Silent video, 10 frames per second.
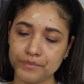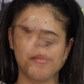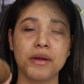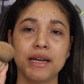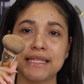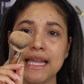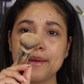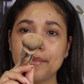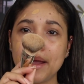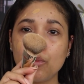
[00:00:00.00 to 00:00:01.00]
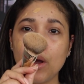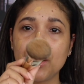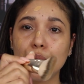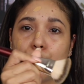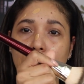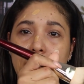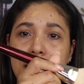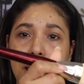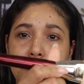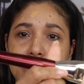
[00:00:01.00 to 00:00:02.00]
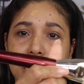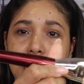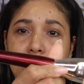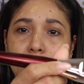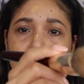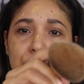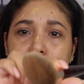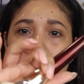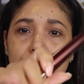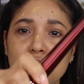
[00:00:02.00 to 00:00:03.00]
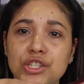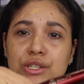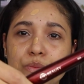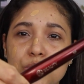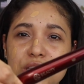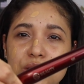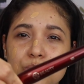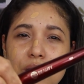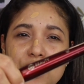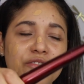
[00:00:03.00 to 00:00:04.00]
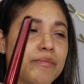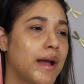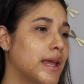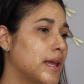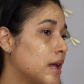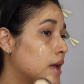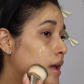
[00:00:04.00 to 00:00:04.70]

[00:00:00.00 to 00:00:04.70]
I'm gonna take my 101 BK Beauty brush, which is one of my